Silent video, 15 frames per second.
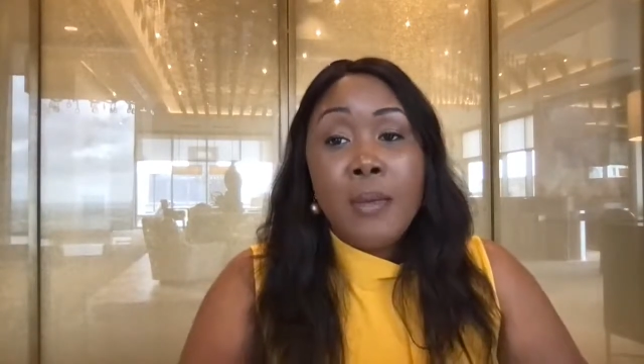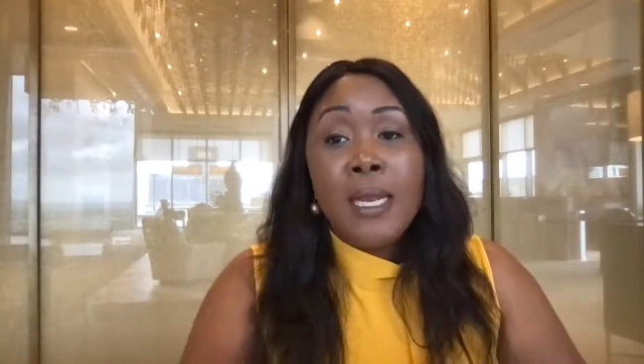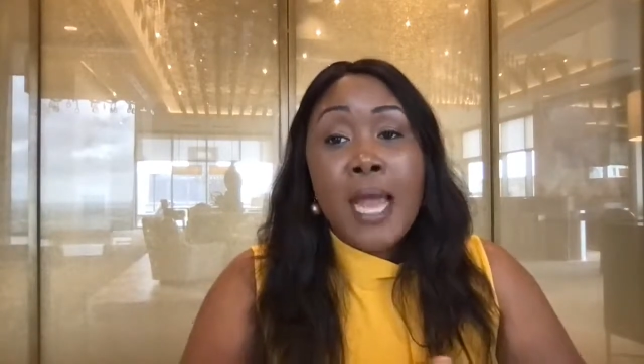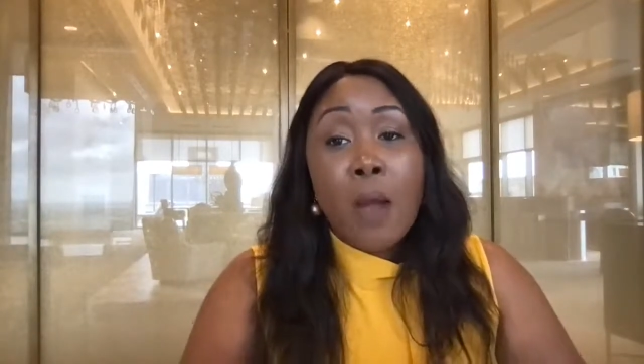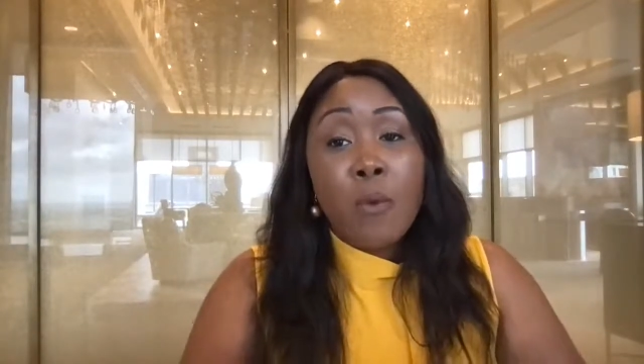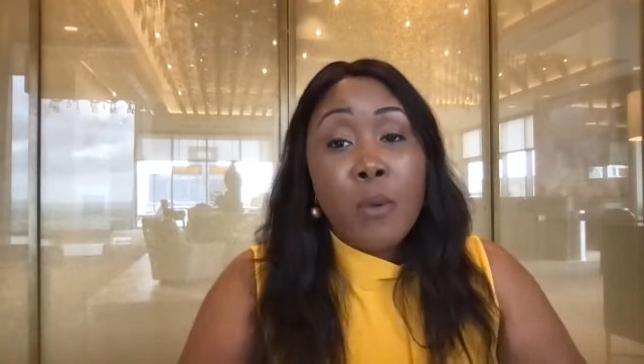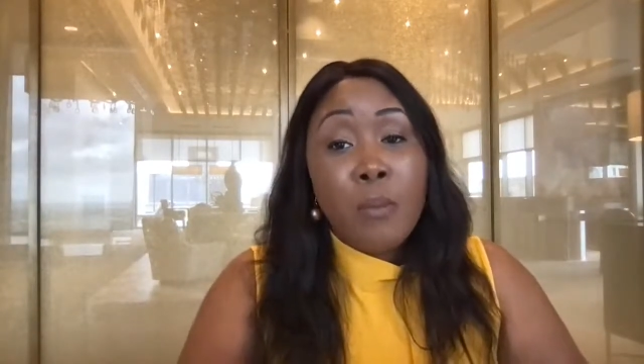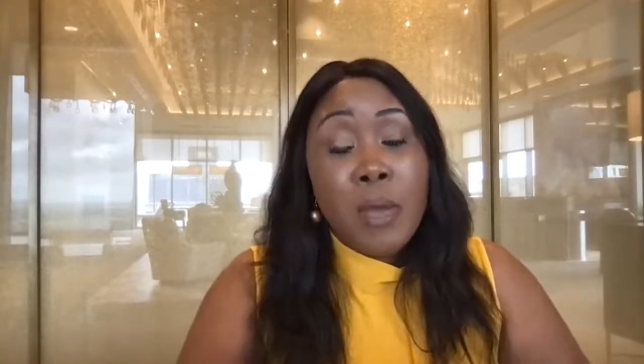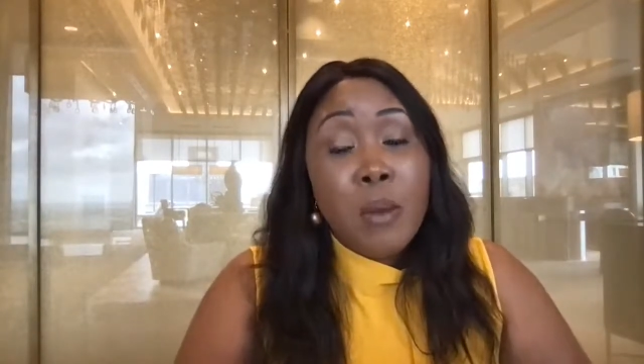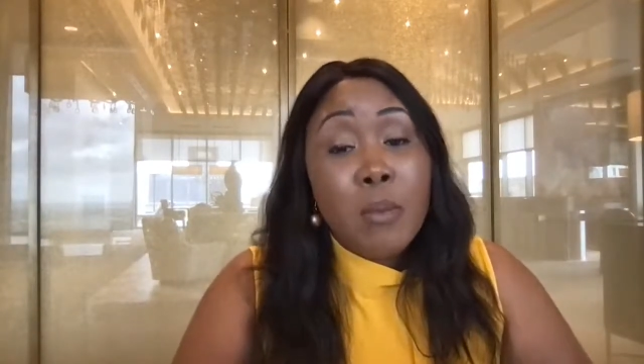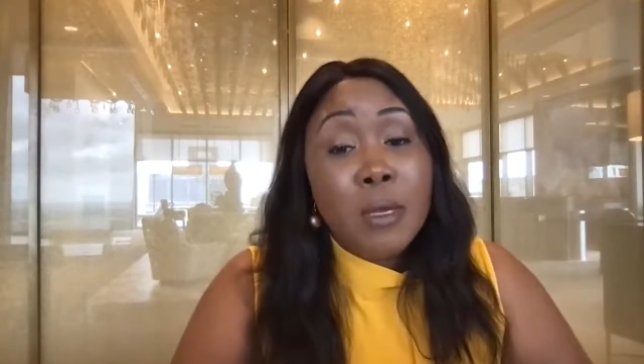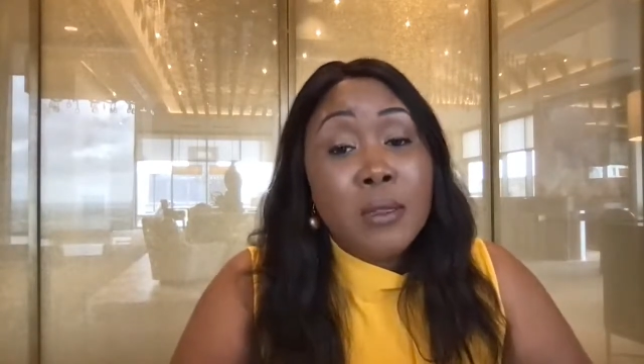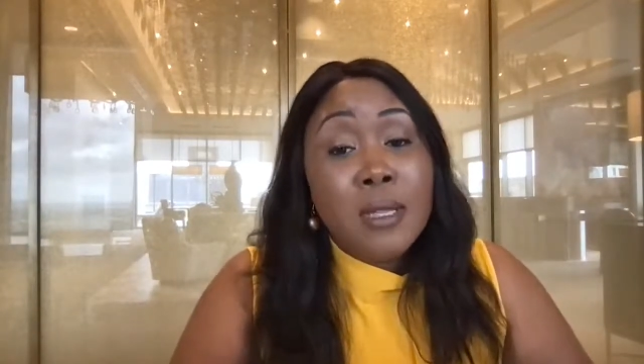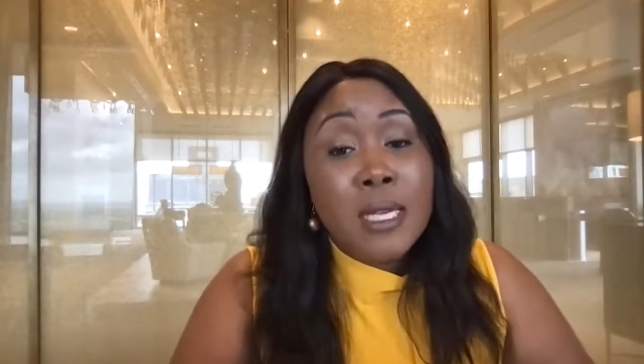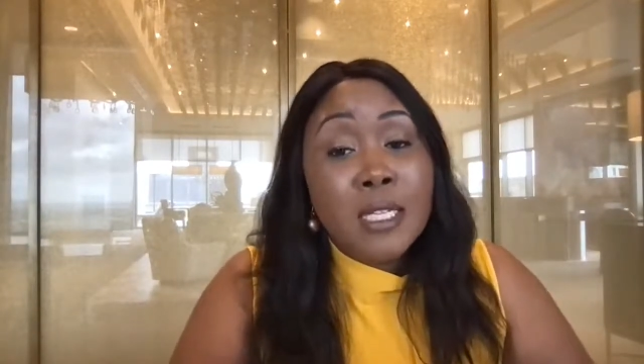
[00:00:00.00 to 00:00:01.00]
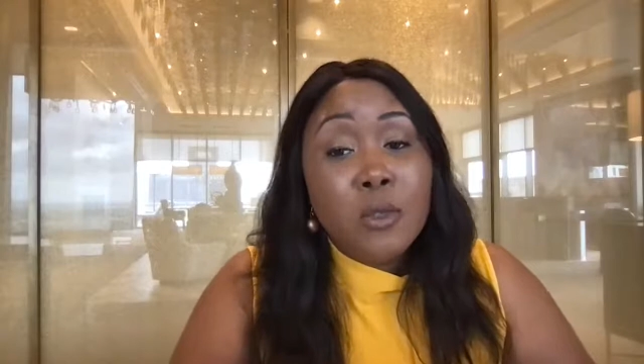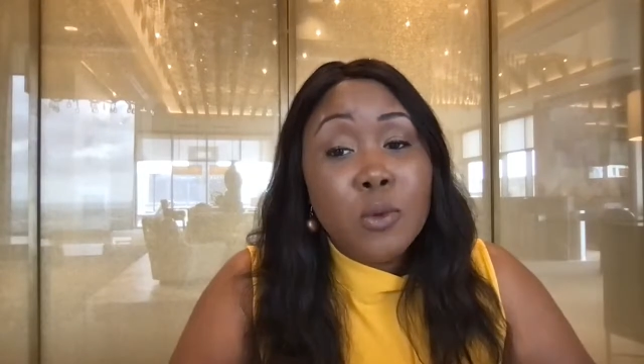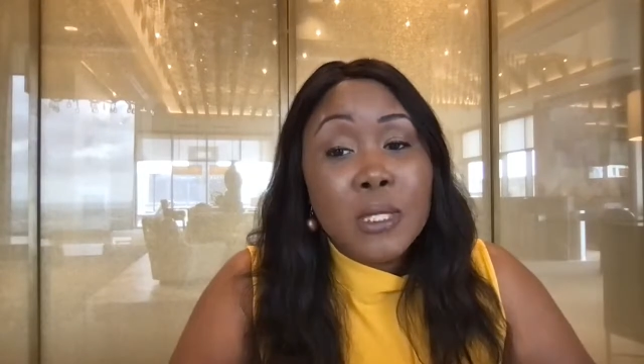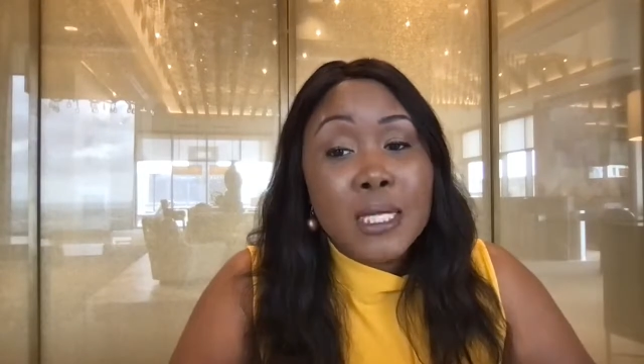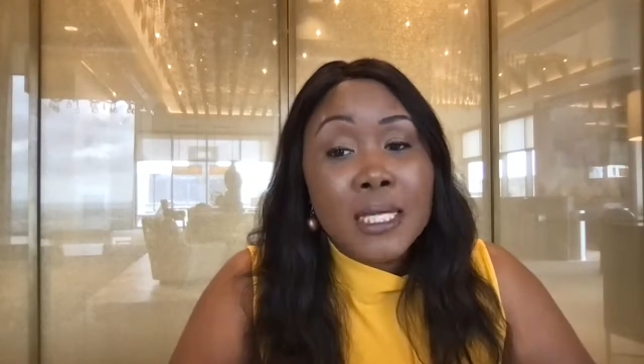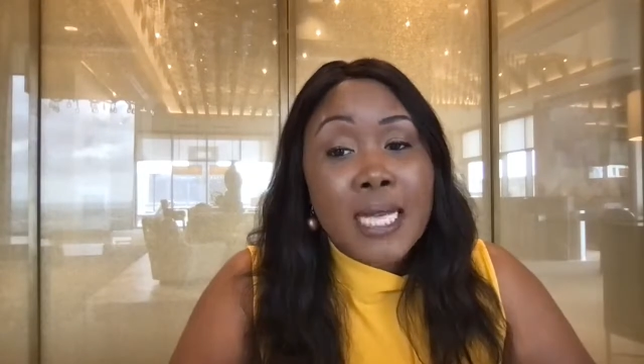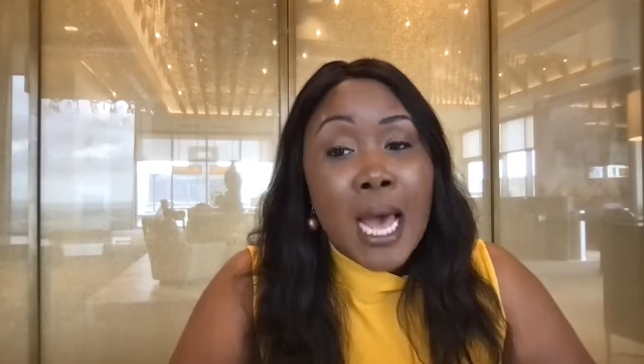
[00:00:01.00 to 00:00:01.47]
Now remember, this
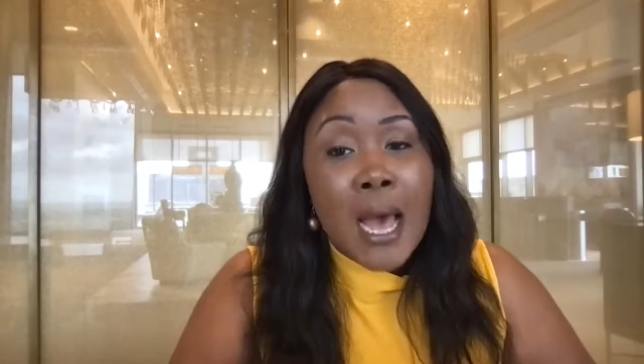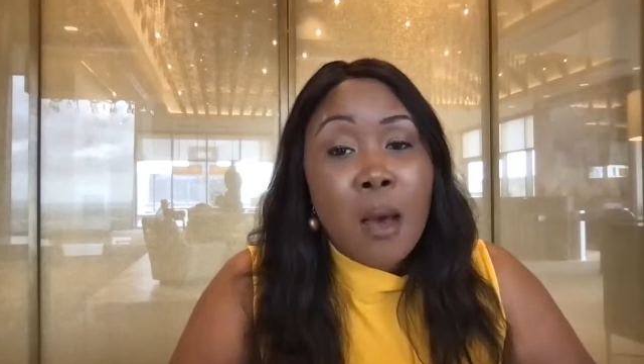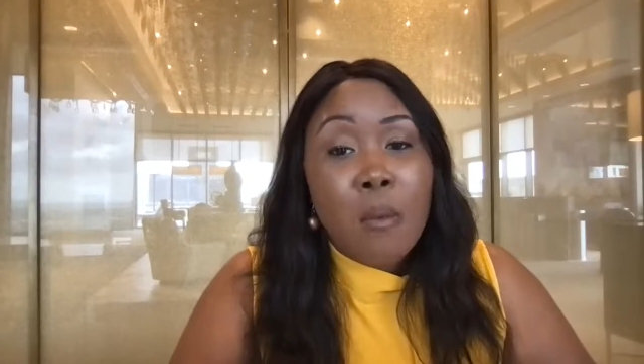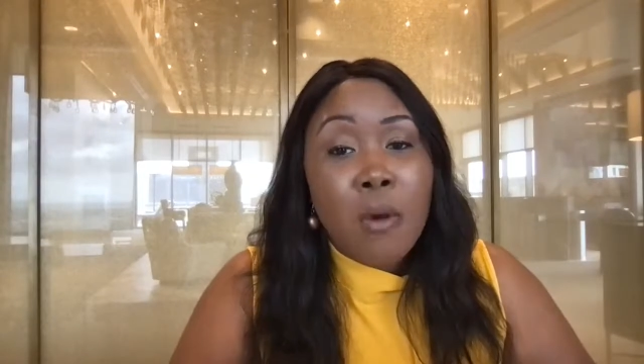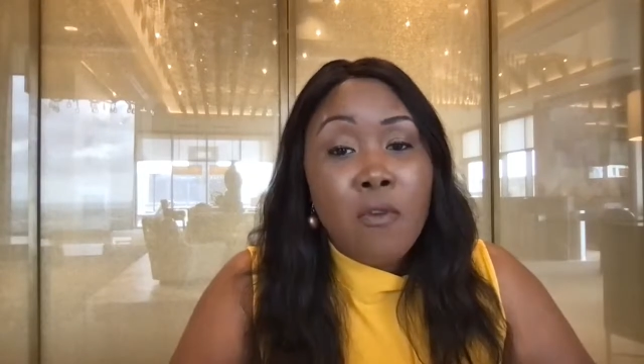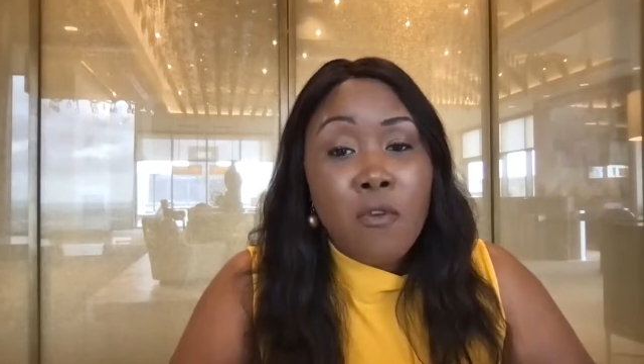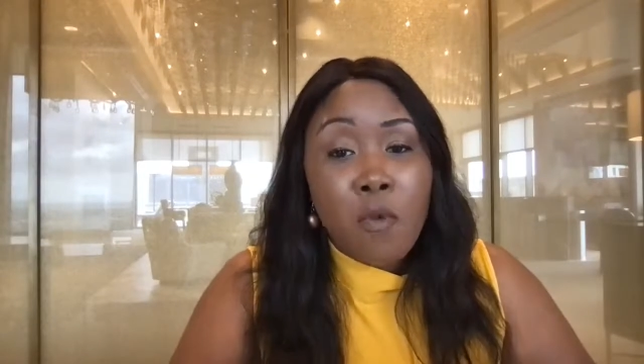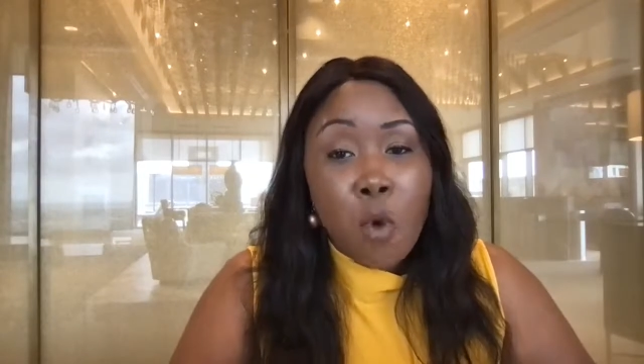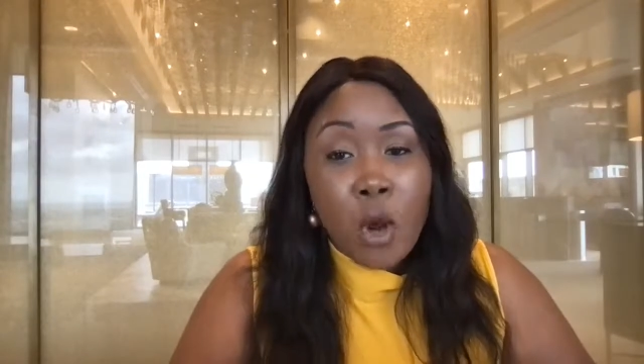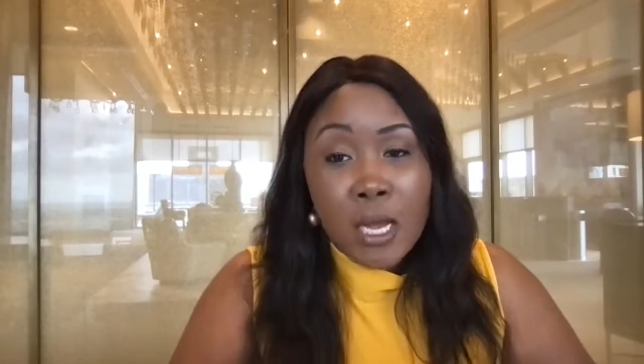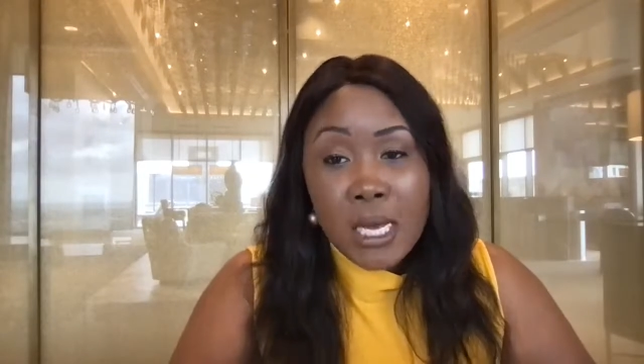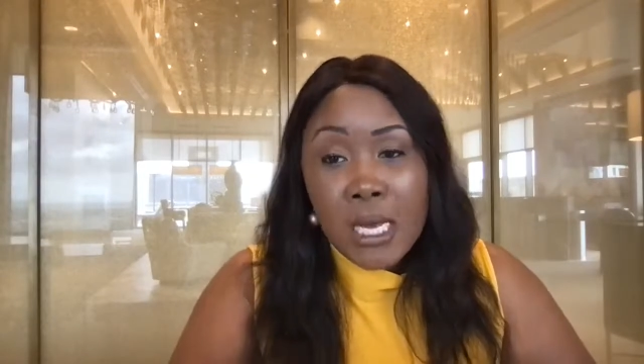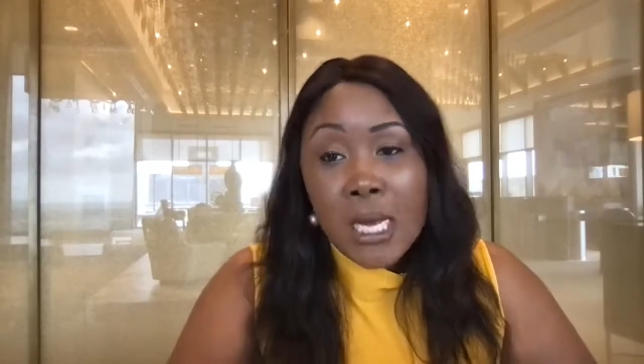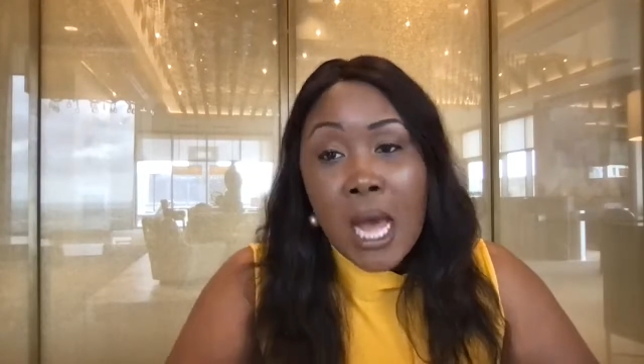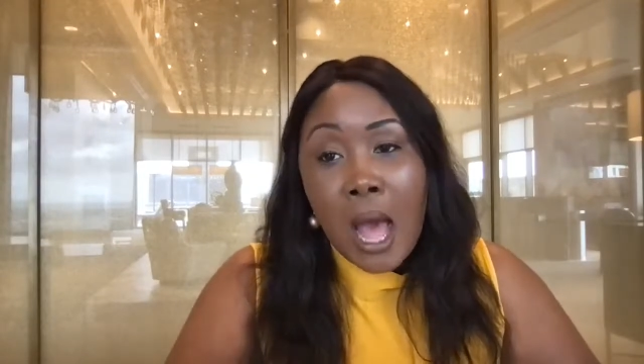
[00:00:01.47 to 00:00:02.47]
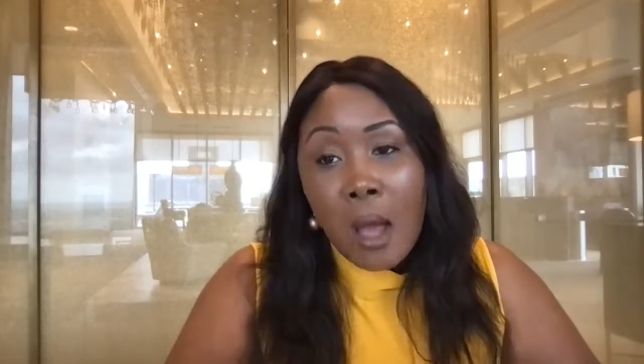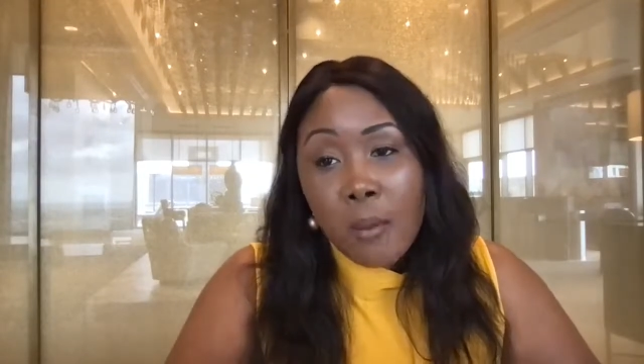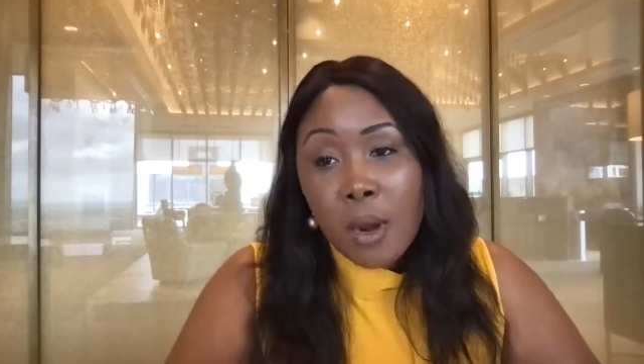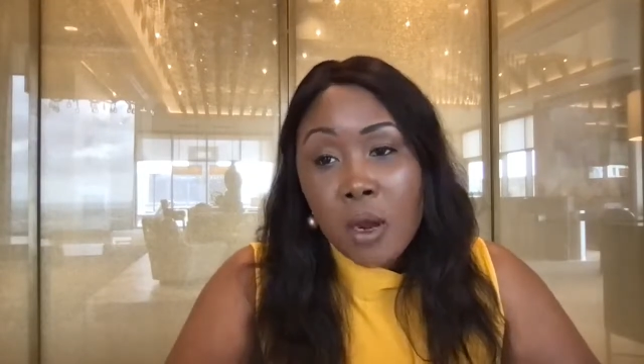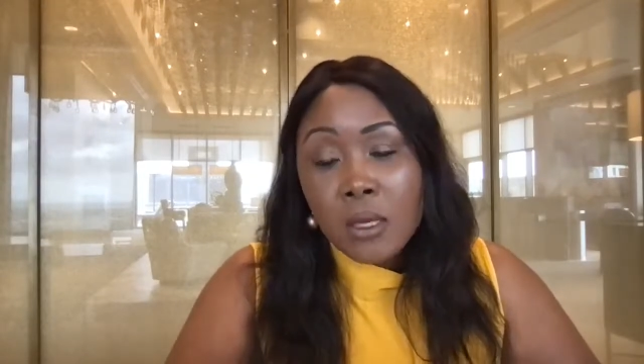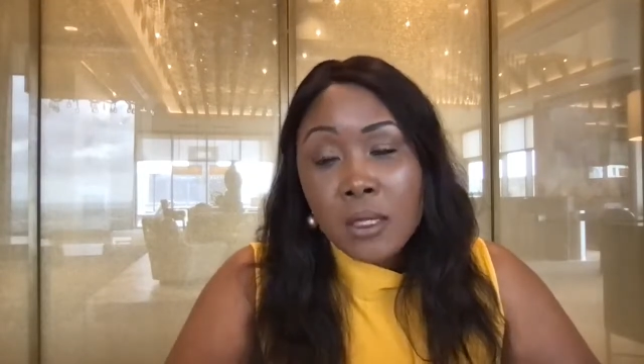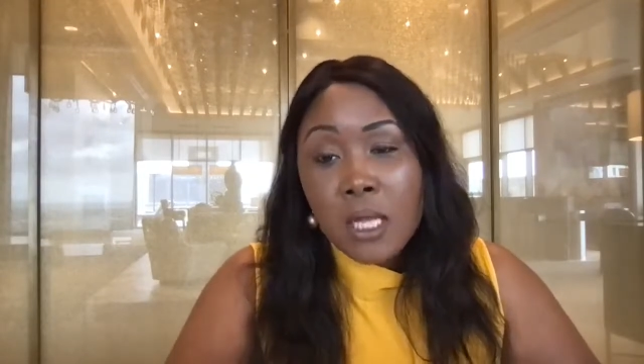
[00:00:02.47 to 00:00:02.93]
was the time before
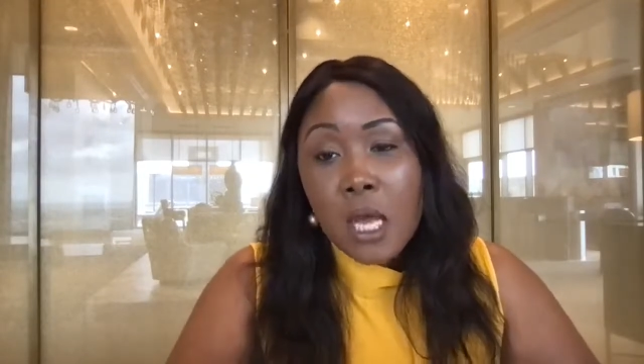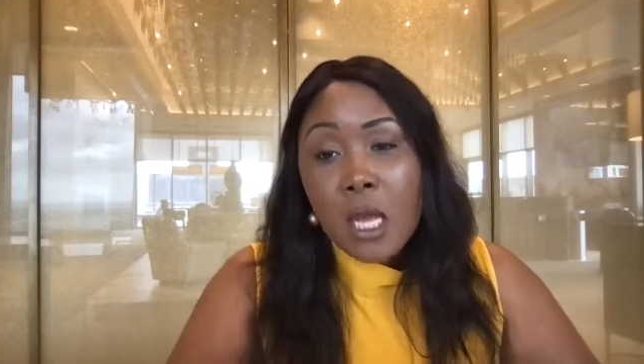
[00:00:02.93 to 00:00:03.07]
e-commerce.